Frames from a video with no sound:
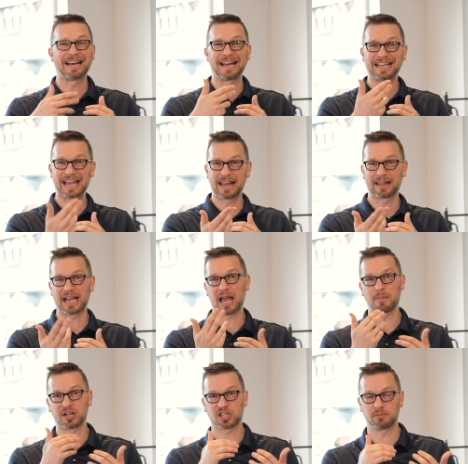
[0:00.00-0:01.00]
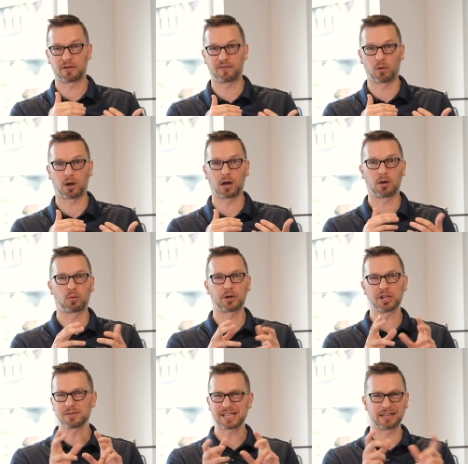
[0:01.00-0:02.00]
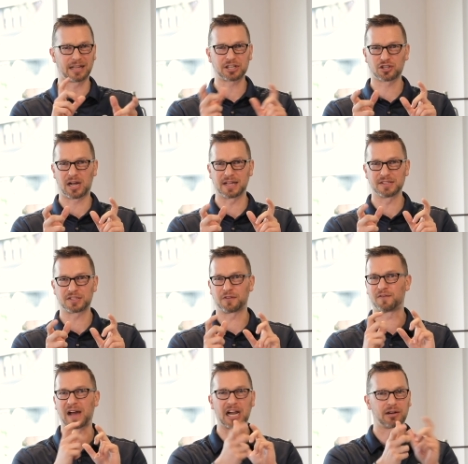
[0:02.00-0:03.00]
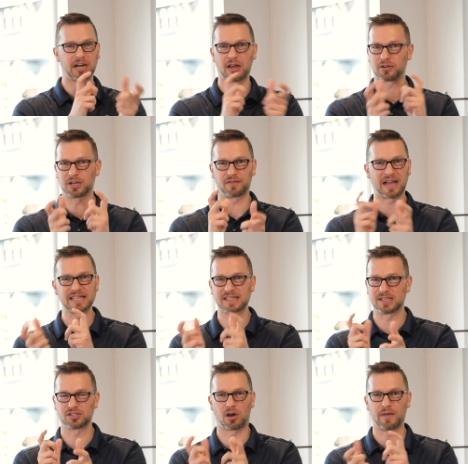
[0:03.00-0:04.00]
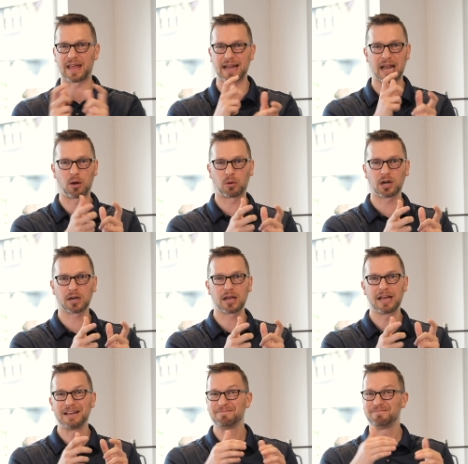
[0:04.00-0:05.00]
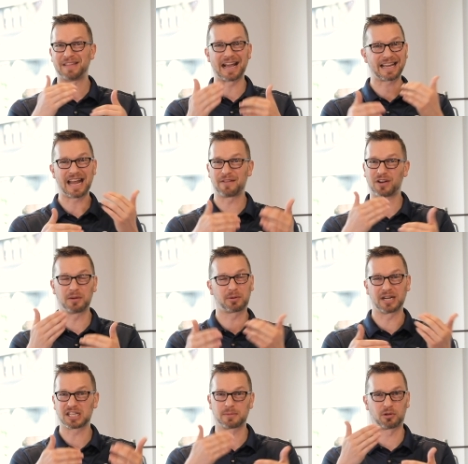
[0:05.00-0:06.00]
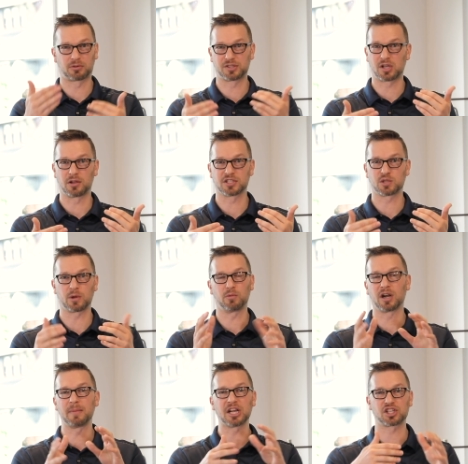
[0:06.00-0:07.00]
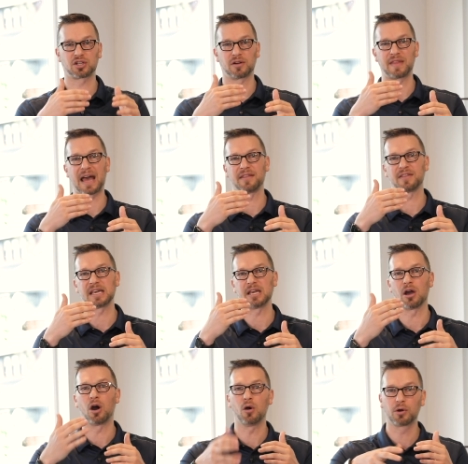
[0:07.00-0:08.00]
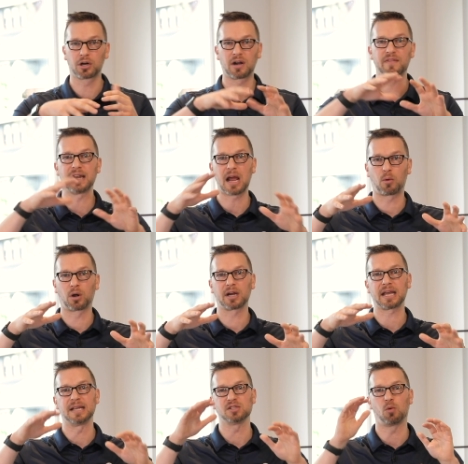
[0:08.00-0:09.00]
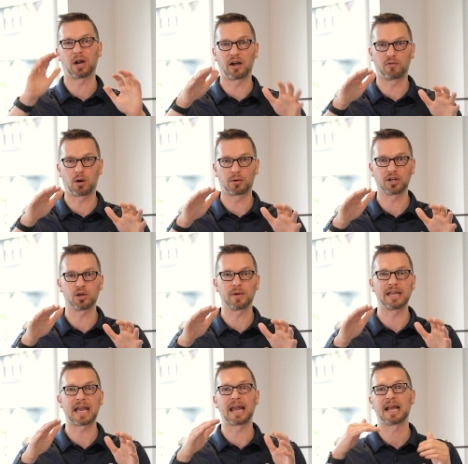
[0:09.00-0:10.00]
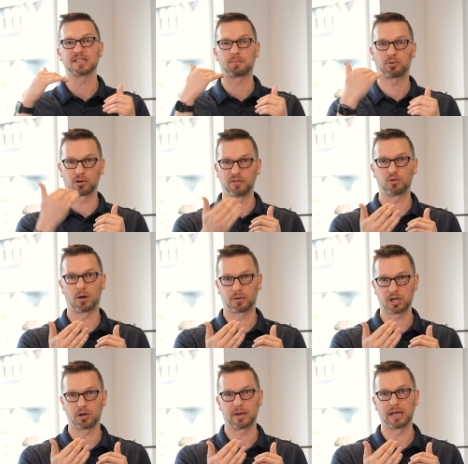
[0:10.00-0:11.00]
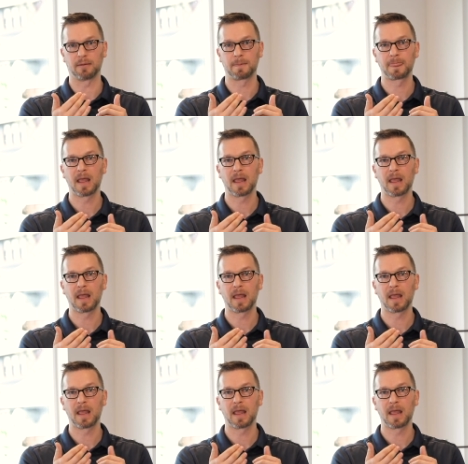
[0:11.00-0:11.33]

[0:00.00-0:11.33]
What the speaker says: Again, like I mentioned before, we're using electrons to fire at other devices on that network. That can have unpredictable results. So we want to make sure that the owner of the network is aware of what we're doing and has approved what we're doing.